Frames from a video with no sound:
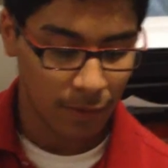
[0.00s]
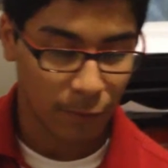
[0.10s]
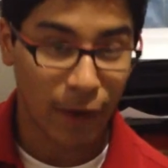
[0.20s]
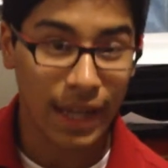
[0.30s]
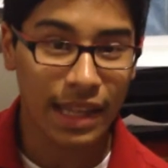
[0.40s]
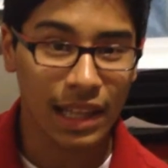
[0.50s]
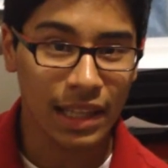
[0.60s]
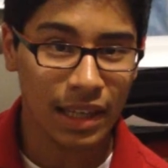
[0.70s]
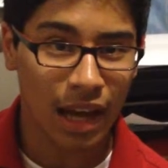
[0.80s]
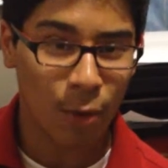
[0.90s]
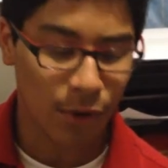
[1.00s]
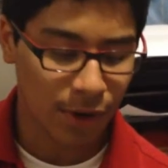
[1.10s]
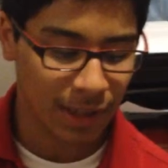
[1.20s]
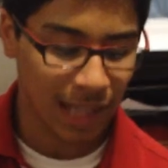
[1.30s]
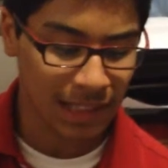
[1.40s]
Finally,
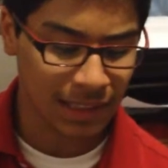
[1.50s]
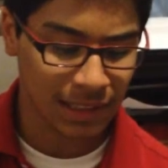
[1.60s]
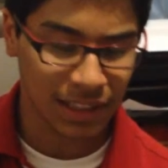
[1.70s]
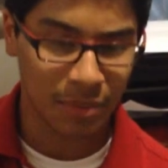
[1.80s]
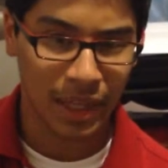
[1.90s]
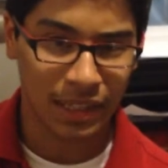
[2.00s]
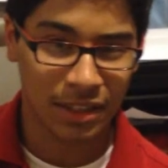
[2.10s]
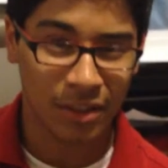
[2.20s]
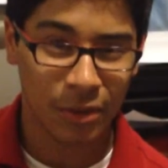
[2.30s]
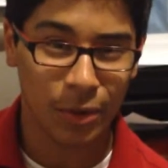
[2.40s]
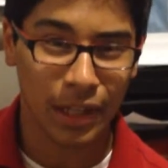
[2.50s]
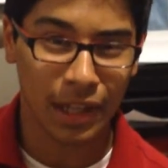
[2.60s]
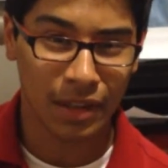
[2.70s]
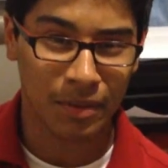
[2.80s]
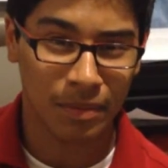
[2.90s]
our last teammate, Uriel.